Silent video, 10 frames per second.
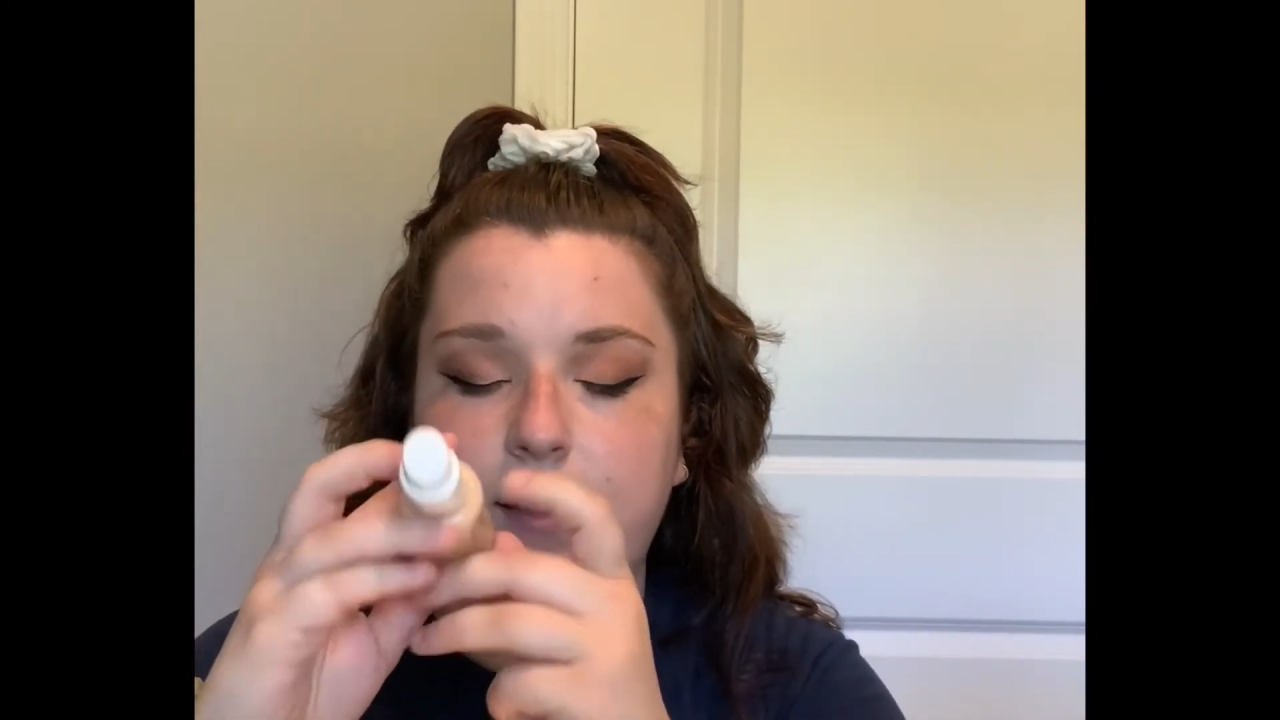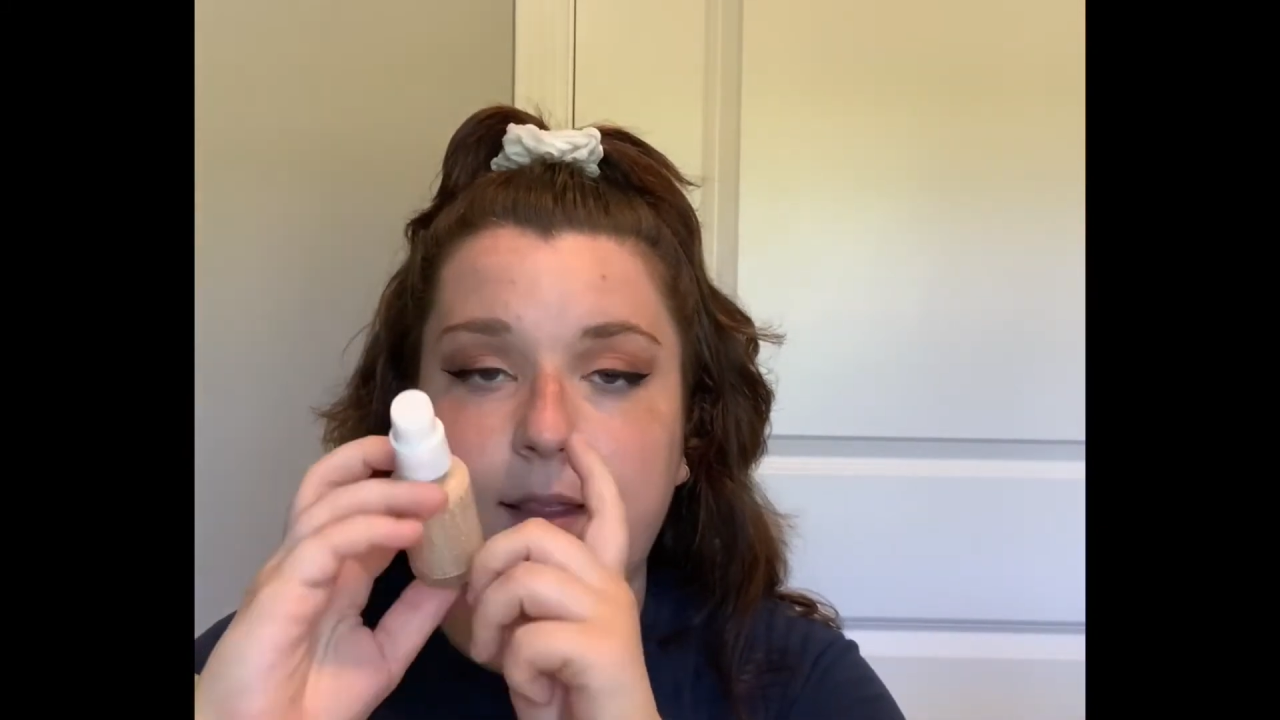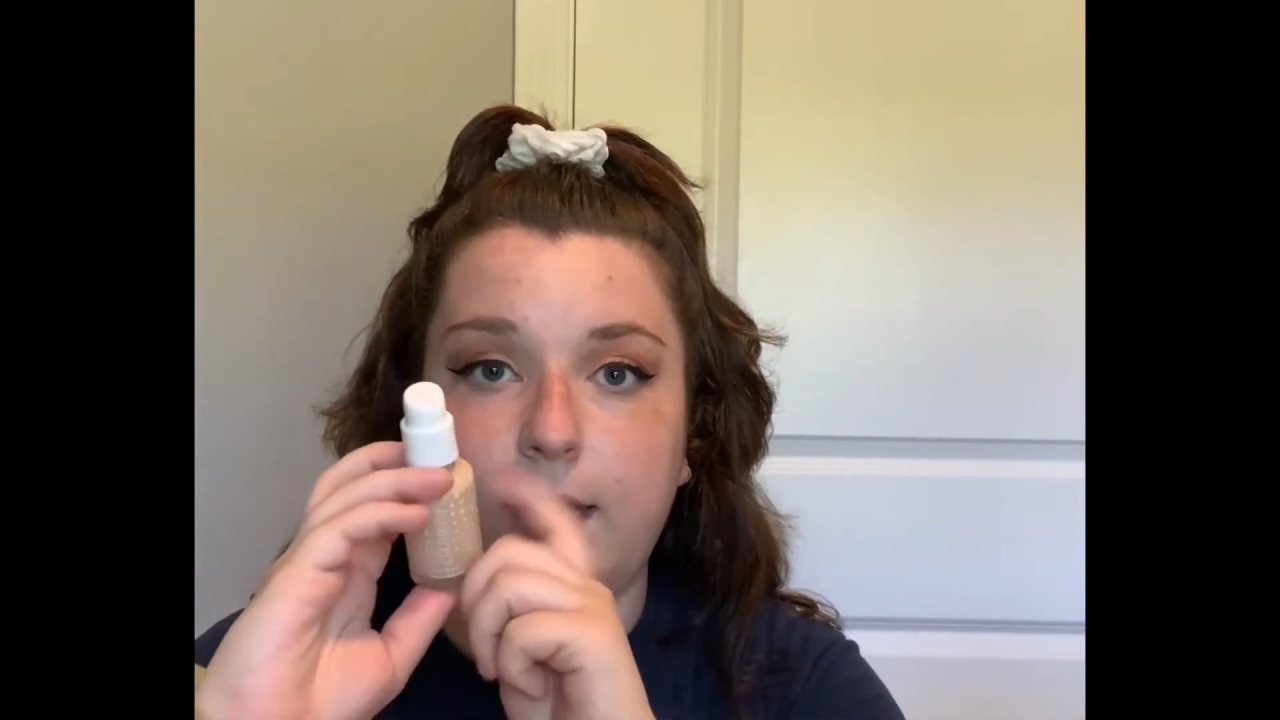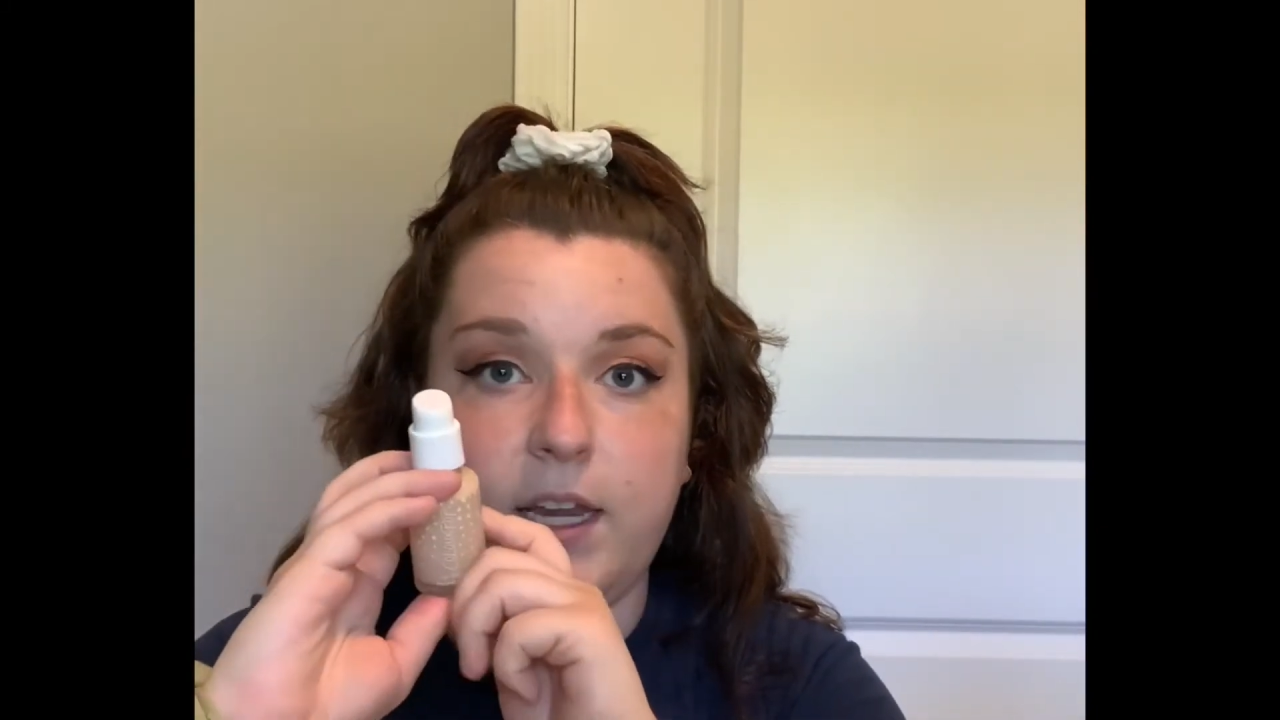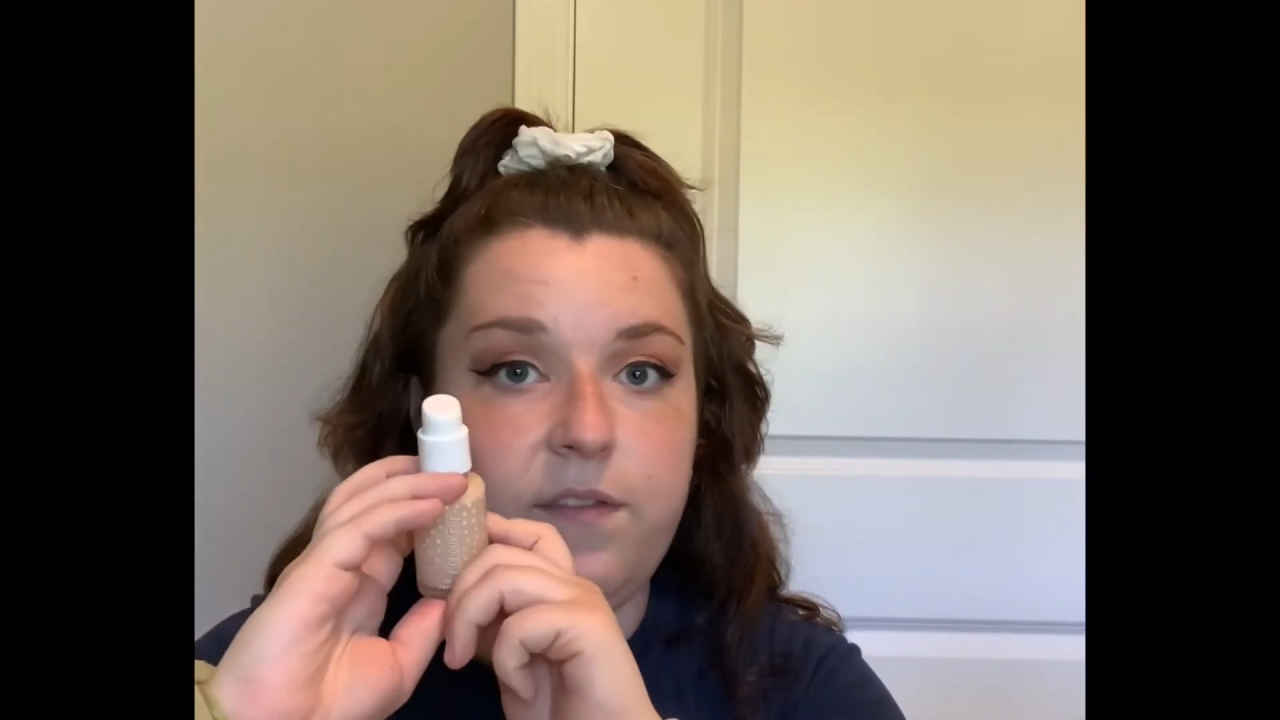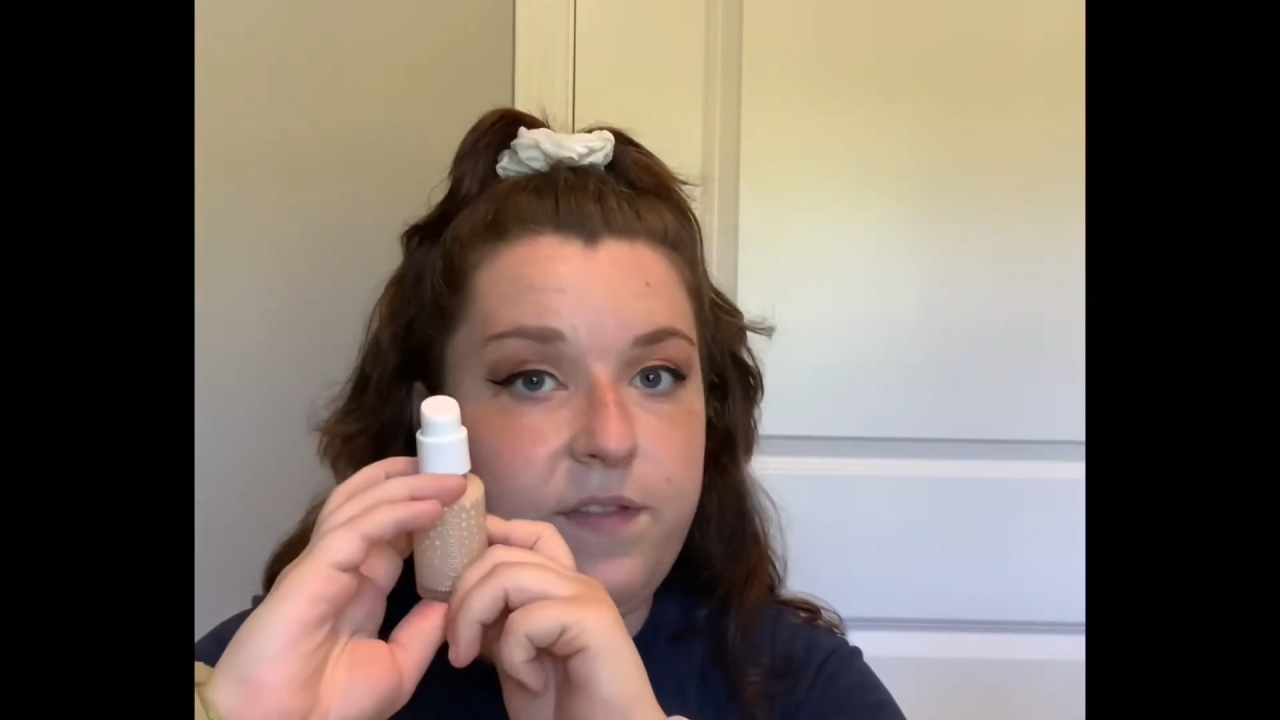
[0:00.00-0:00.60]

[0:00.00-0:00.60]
Light